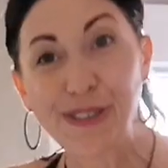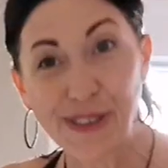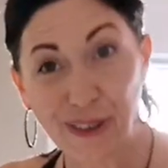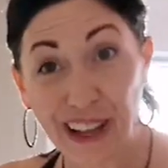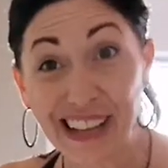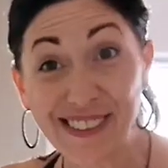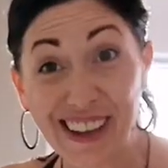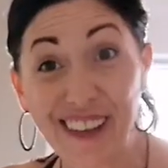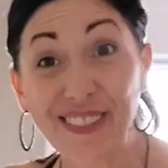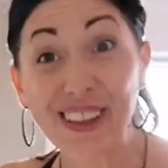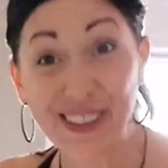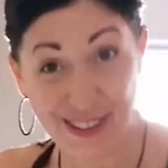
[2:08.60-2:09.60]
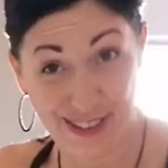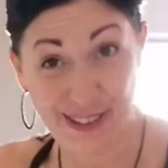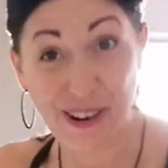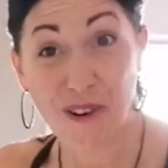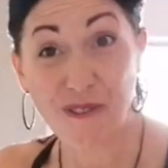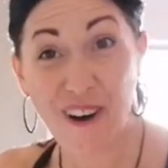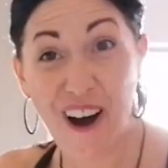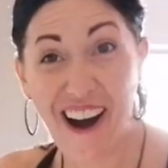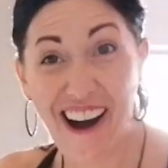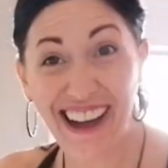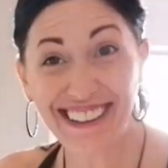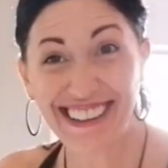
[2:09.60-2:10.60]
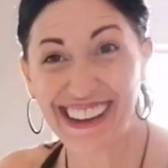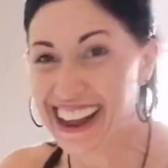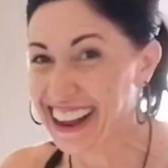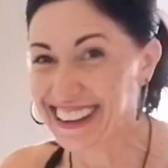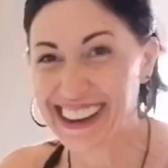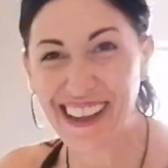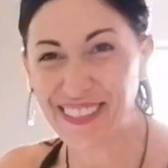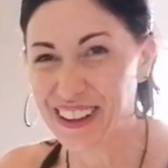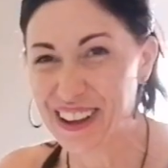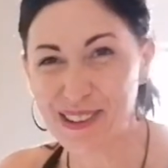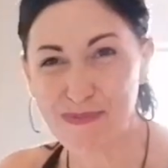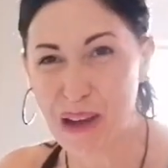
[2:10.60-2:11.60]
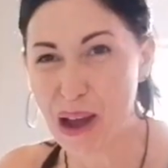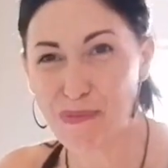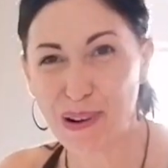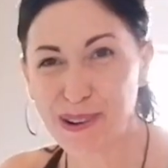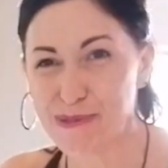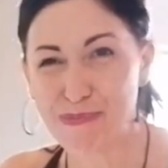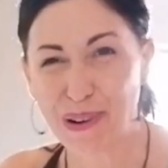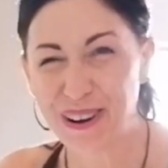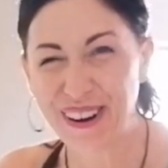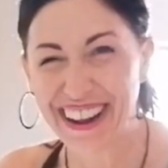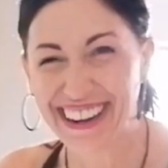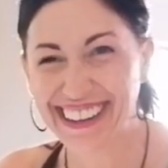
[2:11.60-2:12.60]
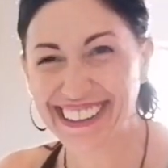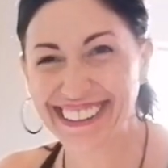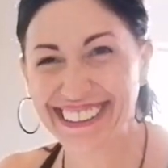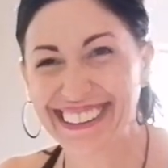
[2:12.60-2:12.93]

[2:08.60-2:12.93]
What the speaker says: So let's get this stove hot and get these peppers burning.